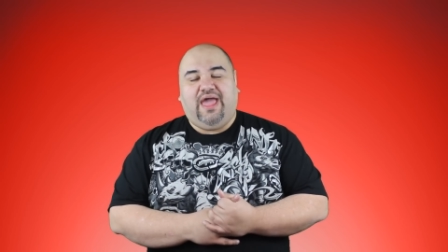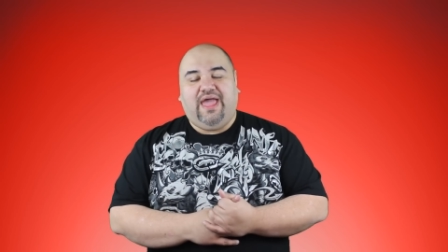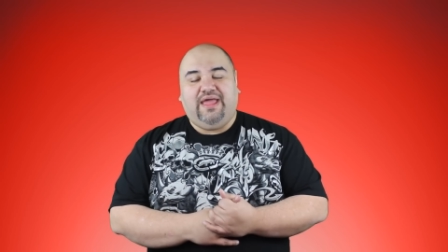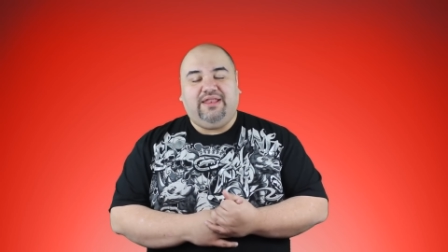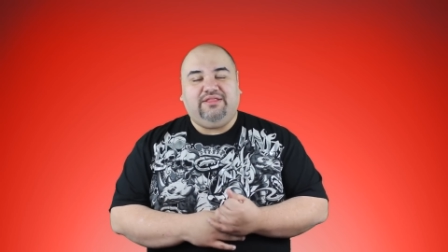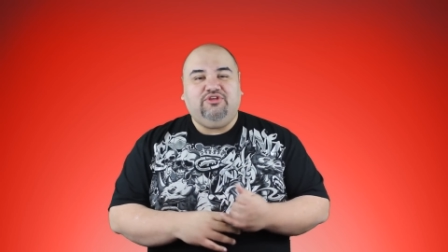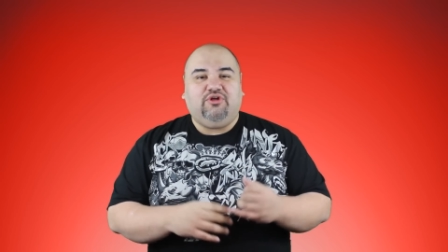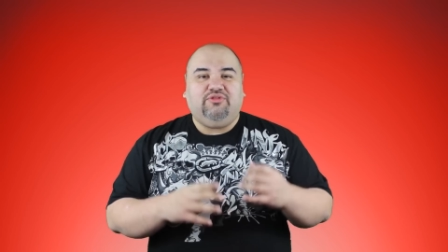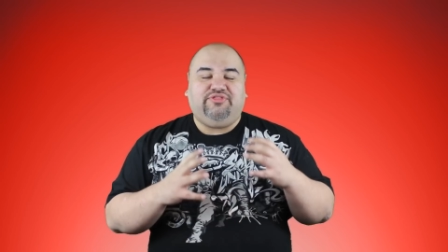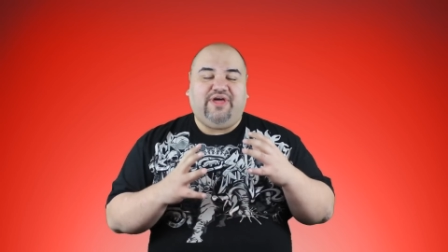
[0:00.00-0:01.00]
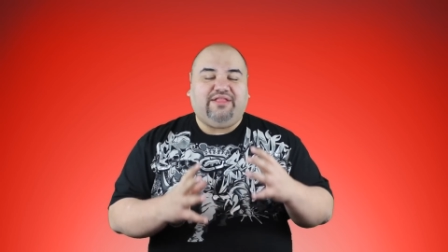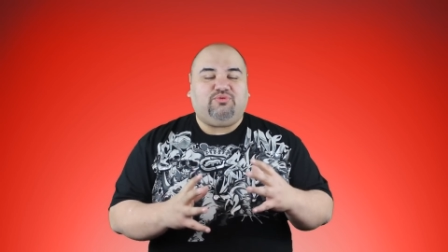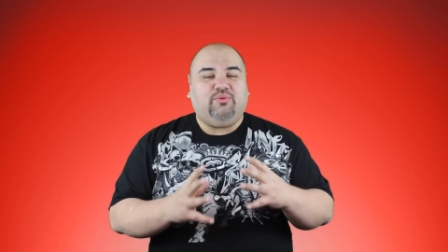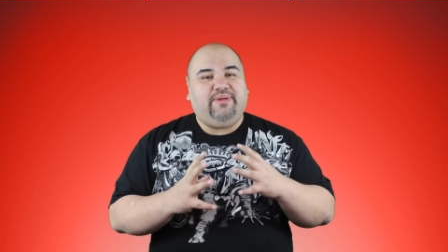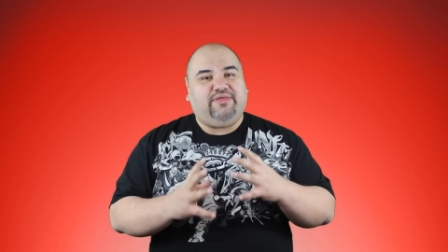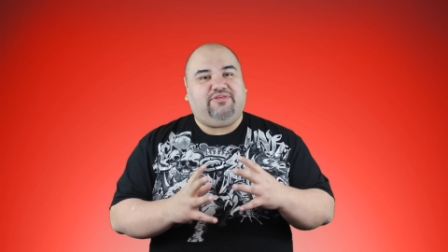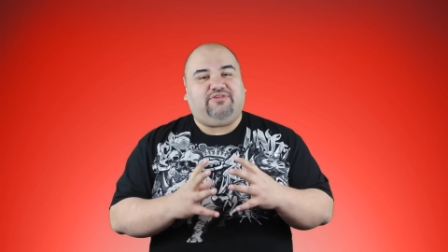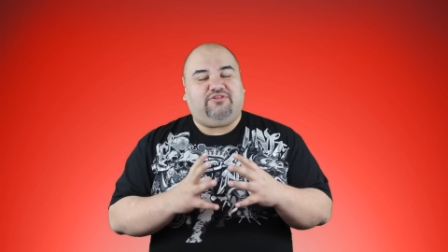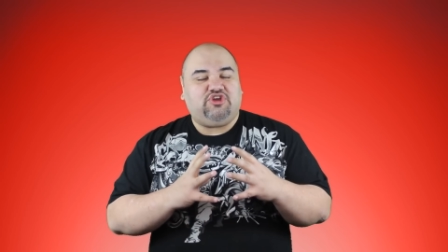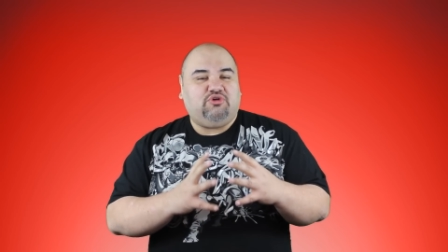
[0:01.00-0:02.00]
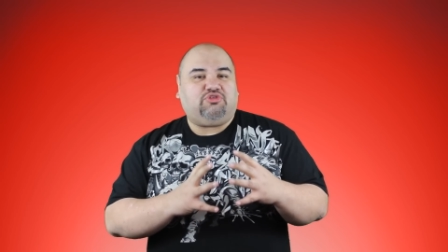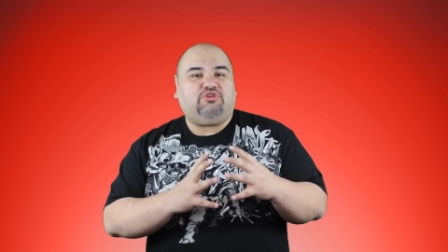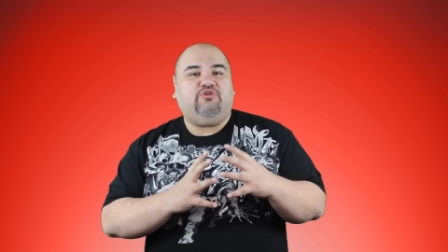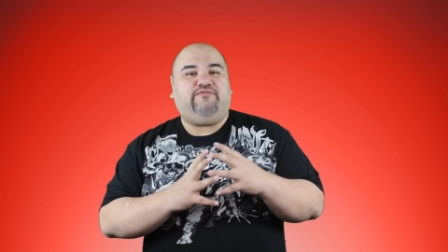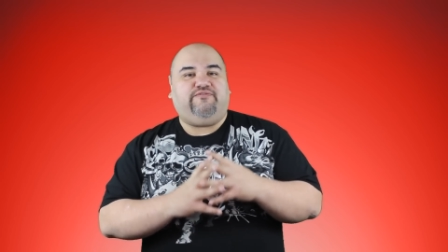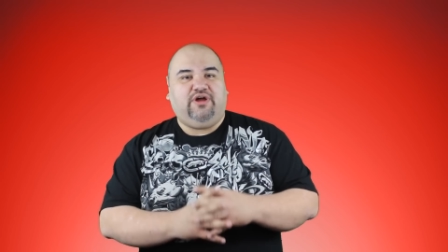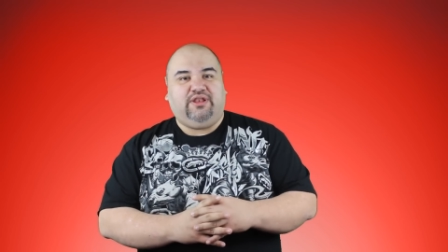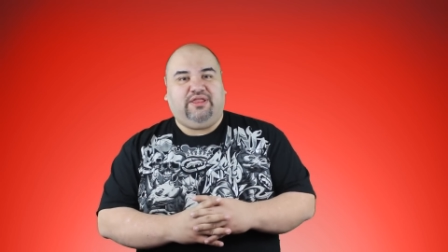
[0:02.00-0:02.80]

And, you know, that's what makes this show so fun,